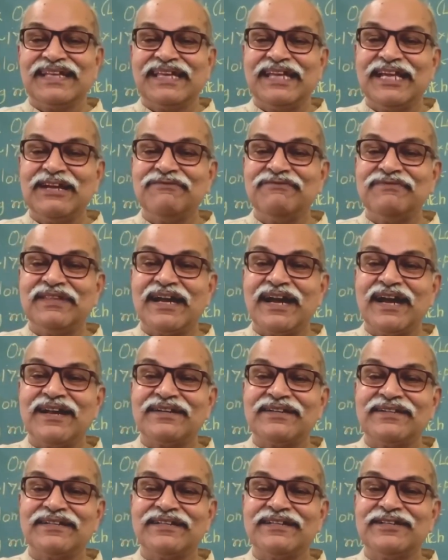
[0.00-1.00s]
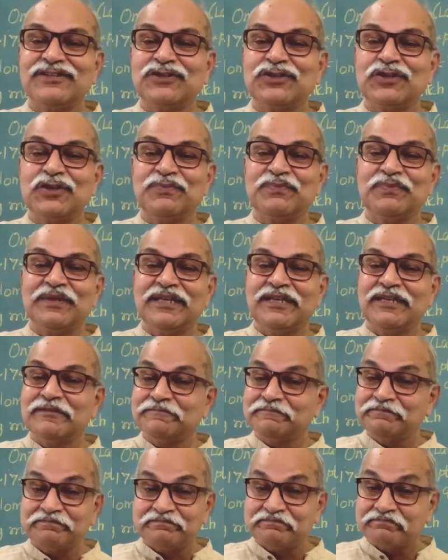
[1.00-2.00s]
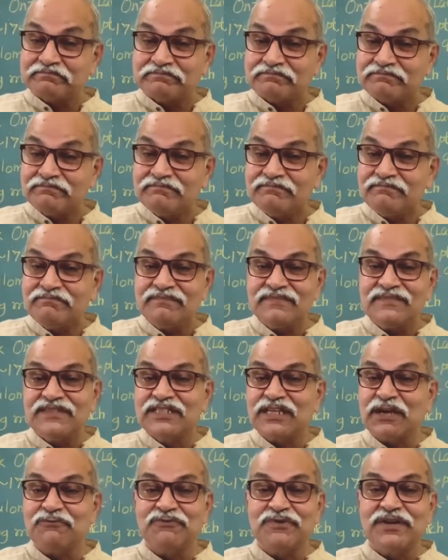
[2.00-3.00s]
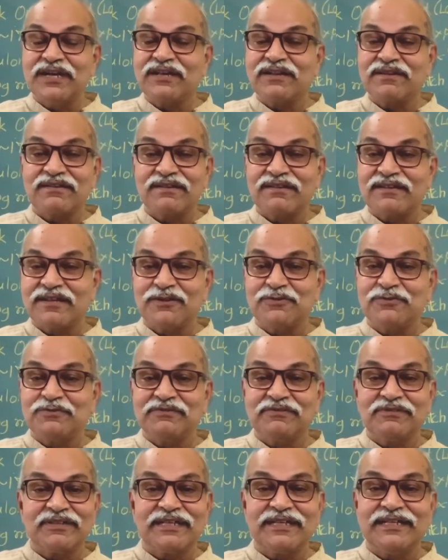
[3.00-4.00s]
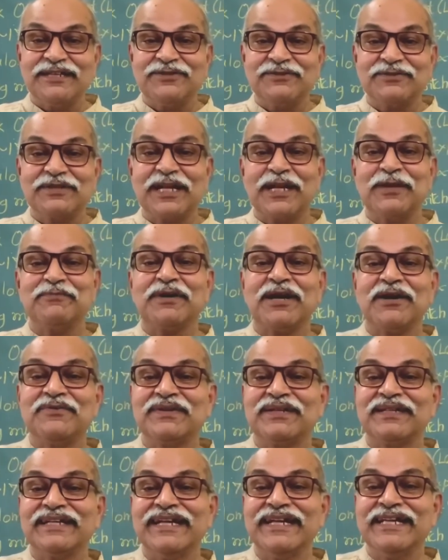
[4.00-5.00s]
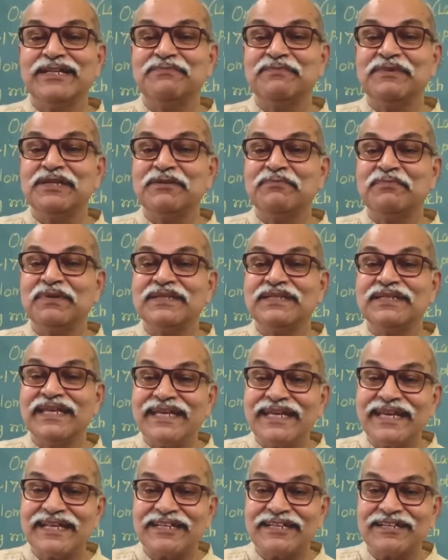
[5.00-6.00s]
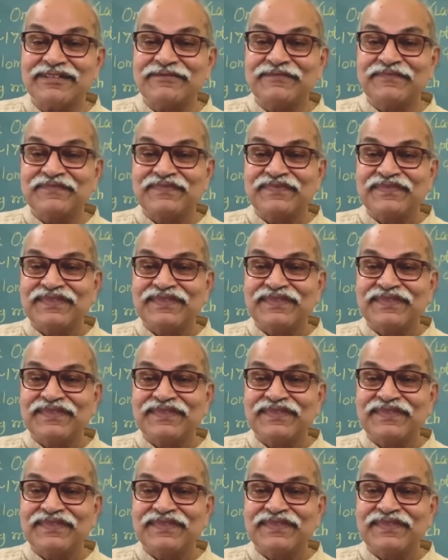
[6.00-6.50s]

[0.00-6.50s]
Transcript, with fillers: give that it should be somewhere around 3×10⁸ meter per second.